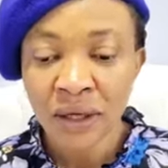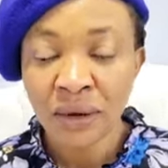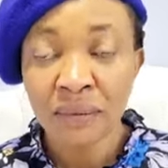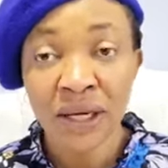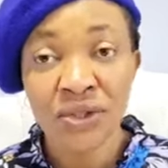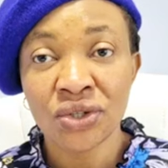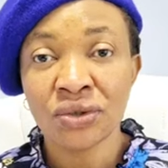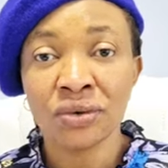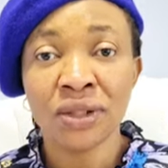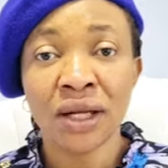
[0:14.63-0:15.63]
The Lord bless
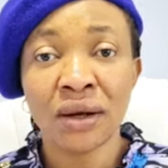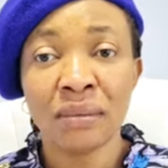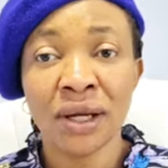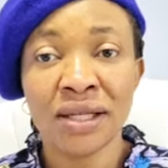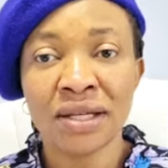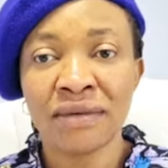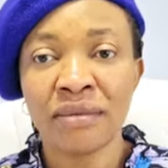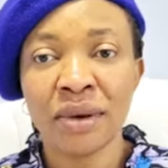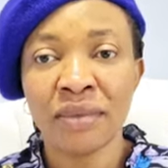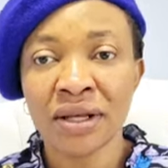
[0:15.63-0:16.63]
you. The Lord bless
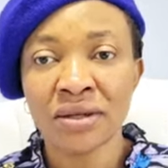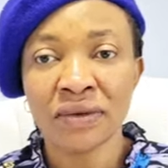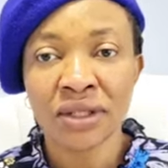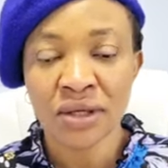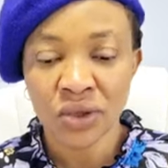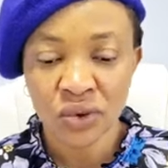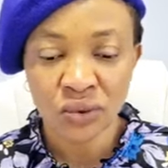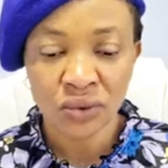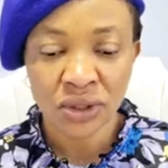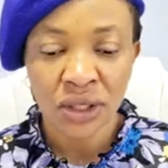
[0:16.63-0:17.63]
every member of this
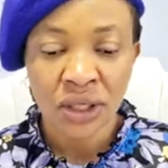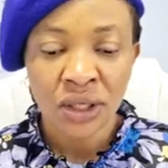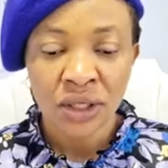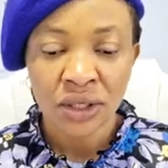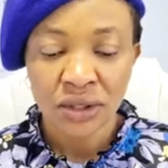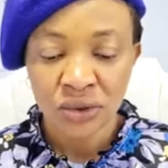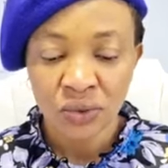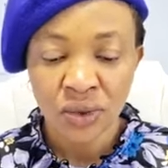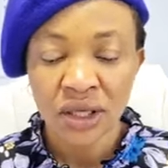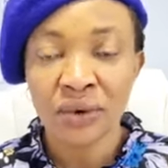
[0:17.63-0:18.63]
household. It
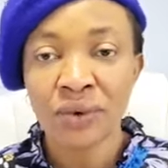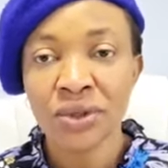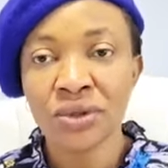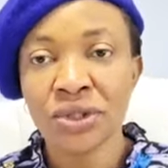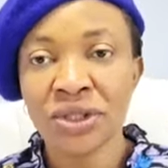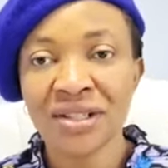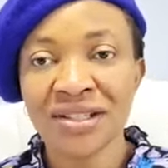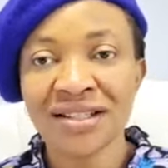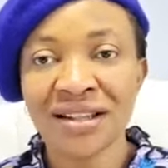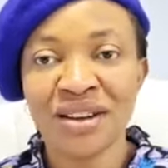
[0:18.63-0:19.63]
is well with you.
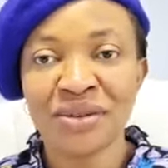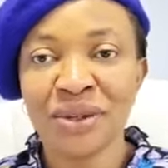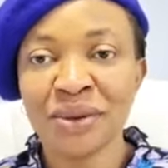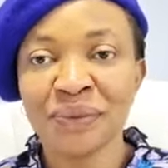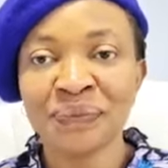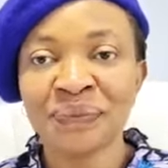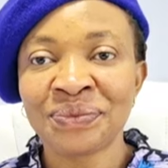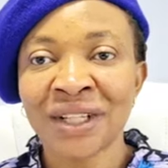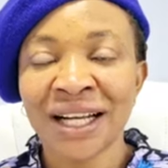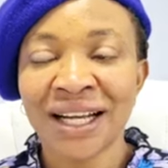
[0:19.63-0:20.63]
Jesus love you.
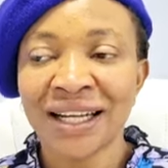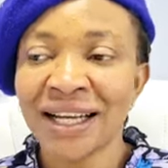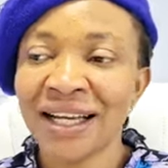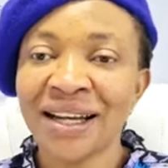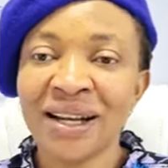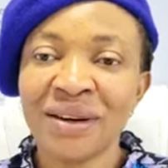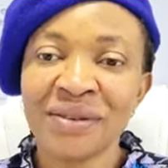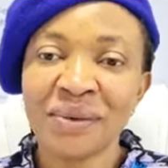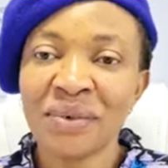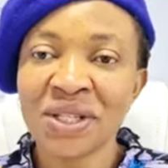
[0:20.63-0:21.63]
And I
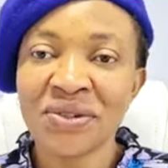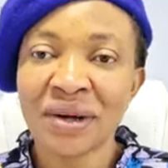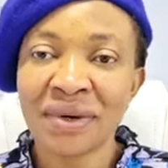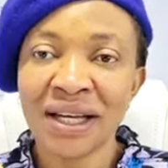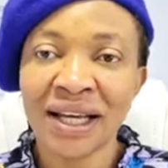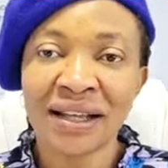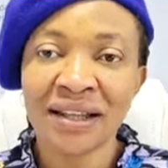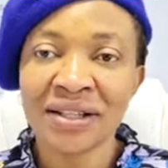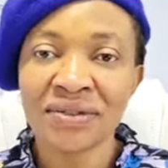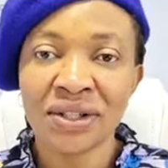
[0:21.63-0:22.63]
love you. Please, family,
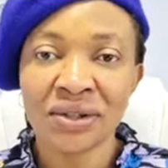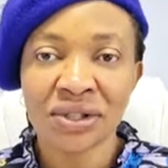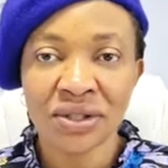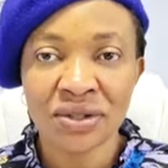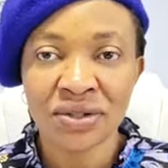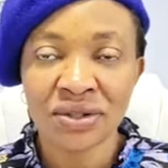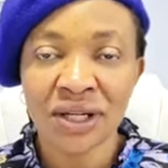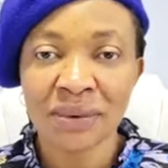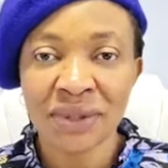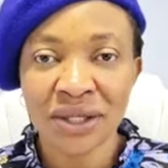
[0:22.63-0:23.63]
like this video. Share,
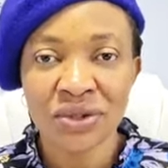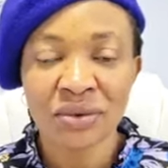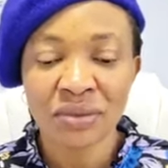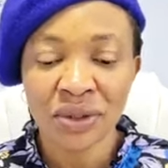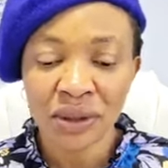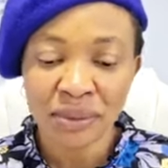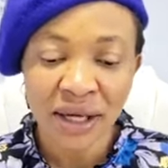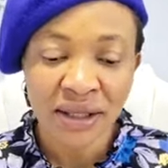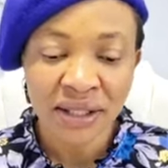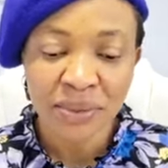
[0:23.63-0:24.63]
subscribe. Tell somebody
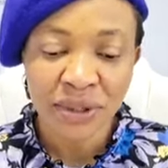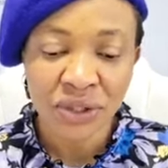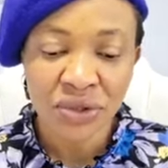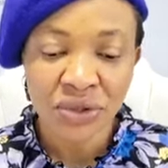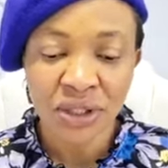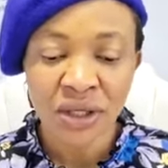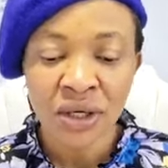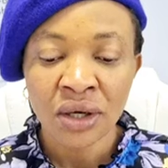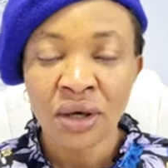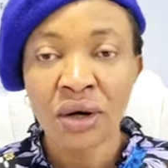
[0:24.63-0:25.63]
about this ministry.
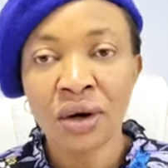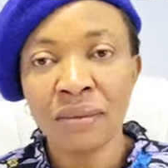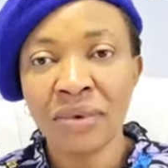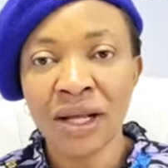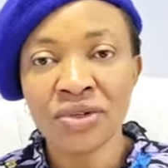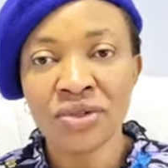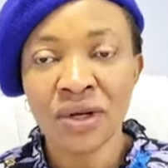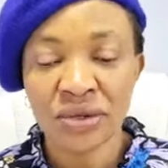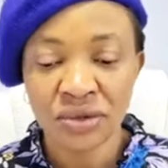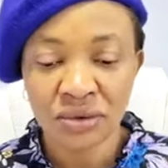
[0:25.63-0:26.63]
God bless
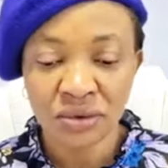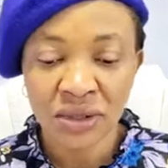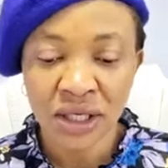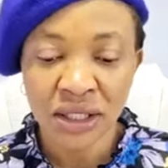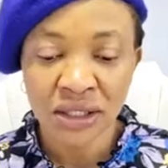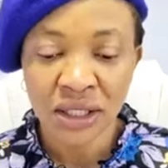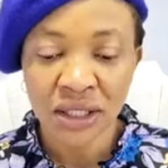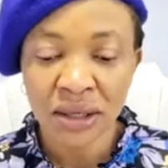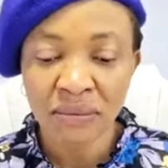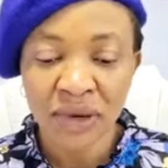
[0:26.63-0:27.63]
you as you do that.
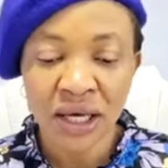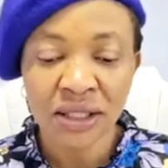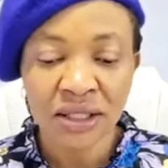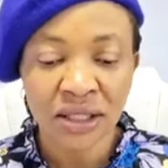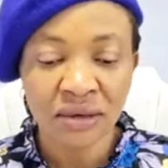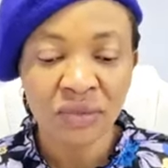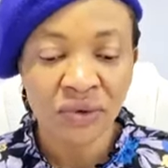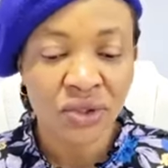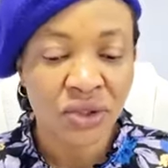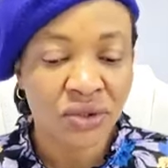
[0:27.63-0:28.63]
In the mighty name
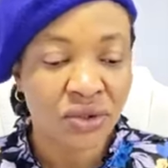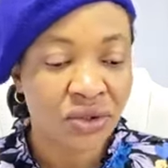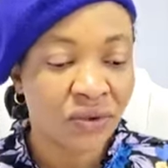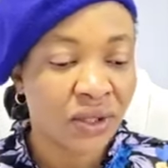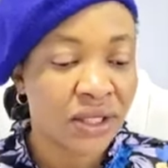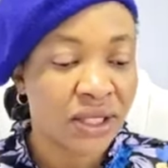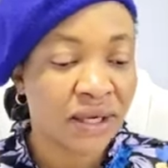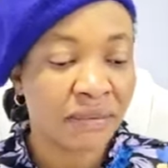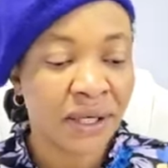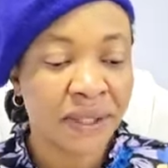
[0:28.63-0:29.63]
of Jesus Christ.
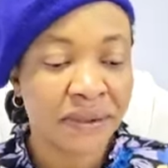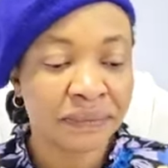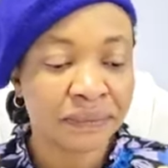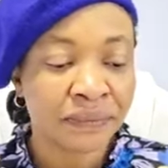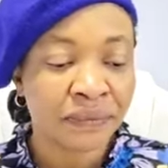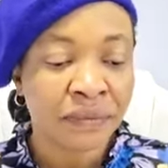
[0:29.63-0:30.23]
Amen.